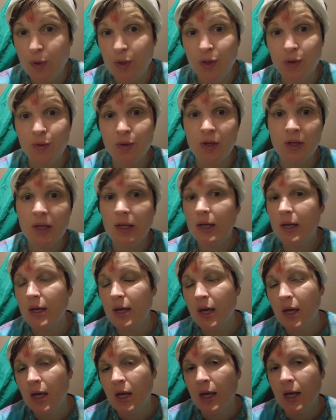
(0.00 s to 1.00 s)

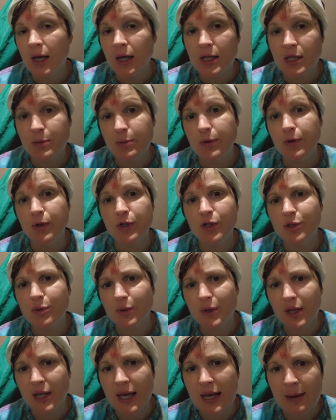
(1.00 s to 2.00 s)
unique
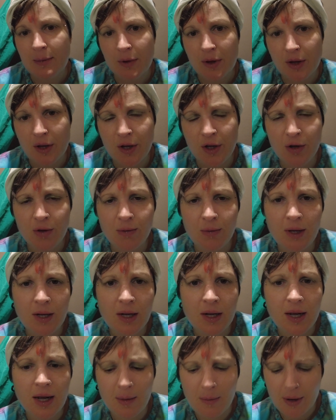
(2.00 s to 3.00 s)
spiritual name with a new meaning?